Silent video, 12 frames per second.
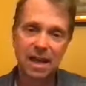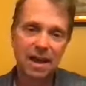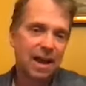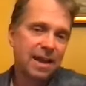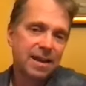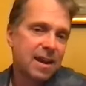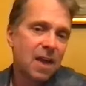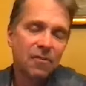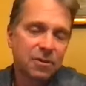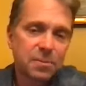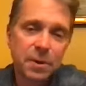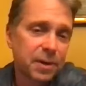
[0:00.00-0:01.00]
I'd never
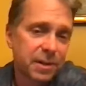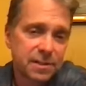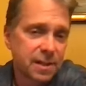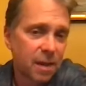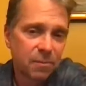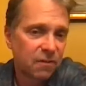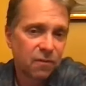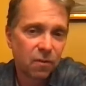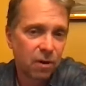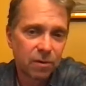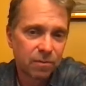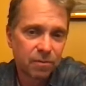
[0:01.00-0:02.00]
experienced that
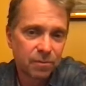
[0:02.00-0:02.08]
before.